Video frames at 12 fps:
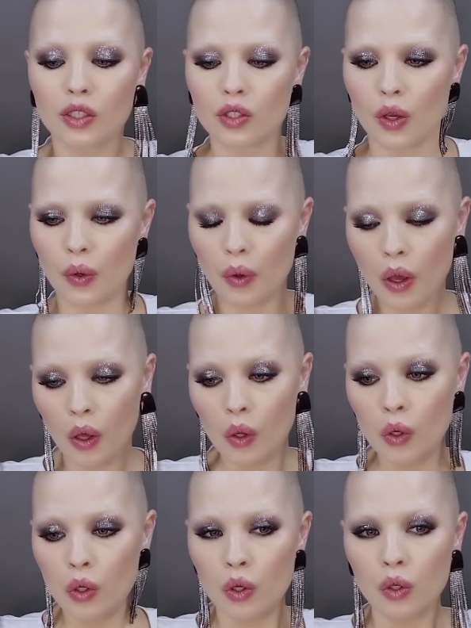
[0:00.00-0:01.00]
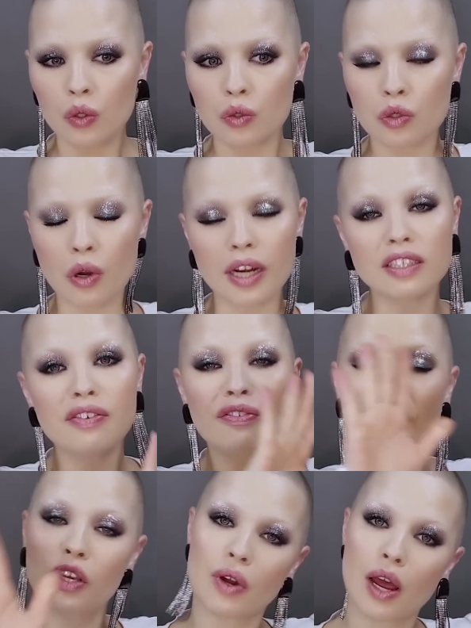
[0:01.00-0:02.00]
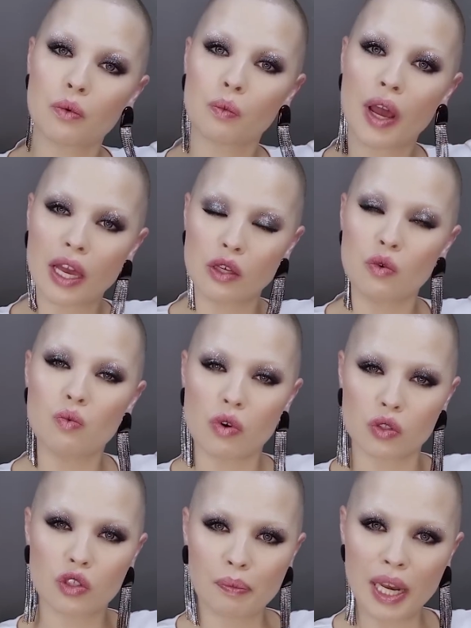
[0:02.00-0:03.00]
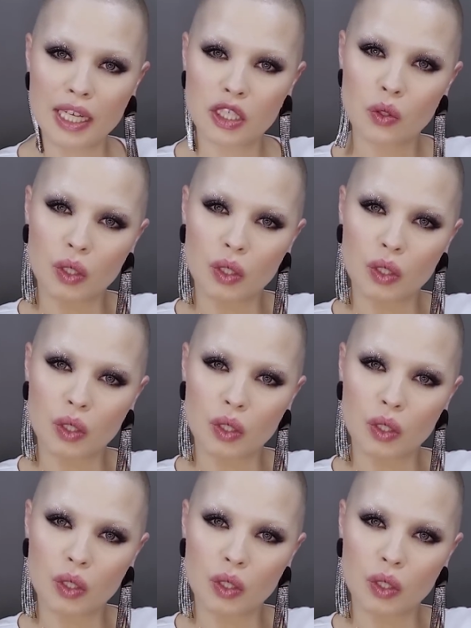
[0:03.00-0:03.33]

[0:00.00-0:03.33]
So try to figure out where you want to place